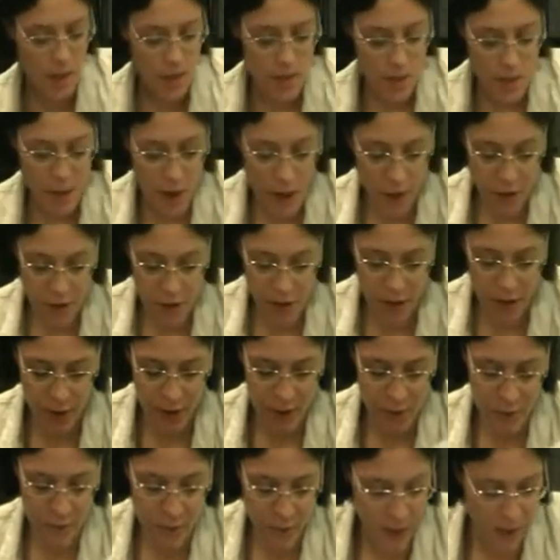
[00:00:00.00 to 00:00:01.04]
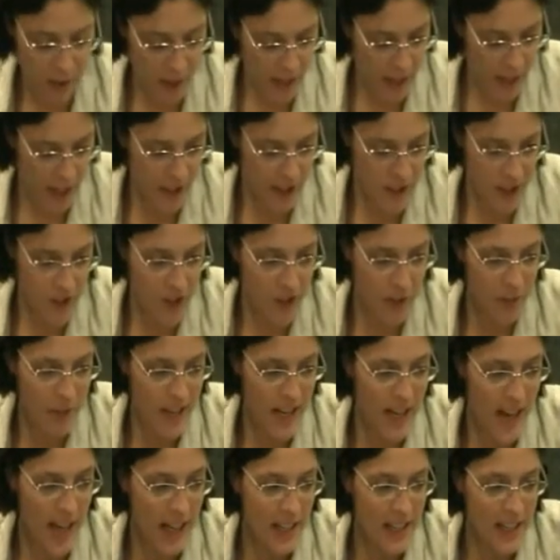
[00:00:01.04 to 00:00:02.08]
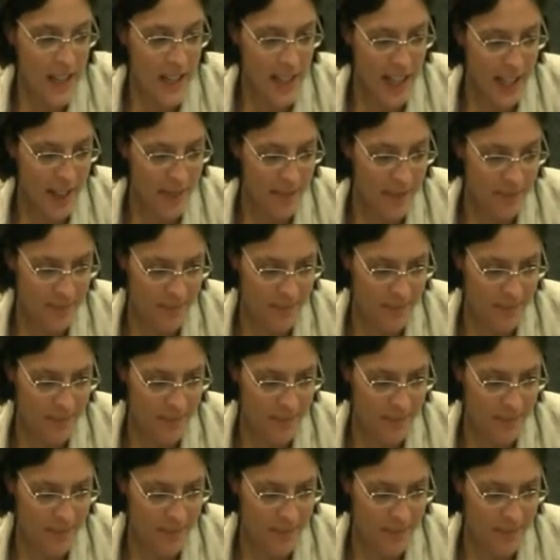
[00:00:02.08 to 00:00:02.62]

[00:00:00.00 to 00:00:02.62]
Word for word: So how to confront that to the reality